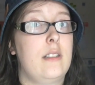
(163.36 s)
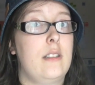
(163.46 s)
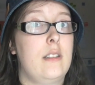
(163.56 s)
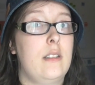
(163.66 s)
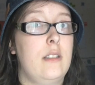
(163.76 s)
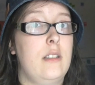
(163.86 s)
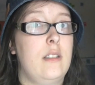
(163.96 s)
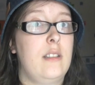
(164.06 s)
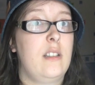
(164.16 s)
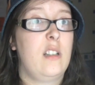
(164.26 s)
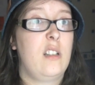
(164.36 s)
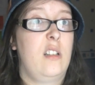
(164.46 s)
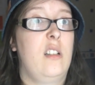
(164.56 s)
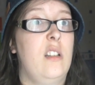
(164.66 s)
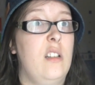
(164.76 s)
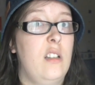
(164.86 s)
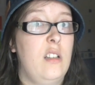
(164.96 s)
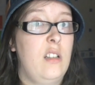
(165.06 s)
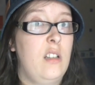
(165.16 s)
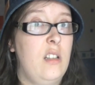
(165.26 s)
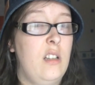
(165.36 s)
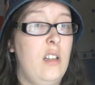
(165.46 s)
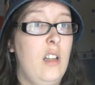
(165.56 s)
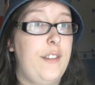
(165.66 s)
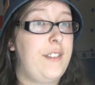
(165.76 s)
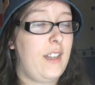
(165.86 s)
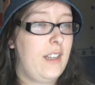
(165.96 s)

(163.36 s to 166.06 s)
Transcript: Nothing is said.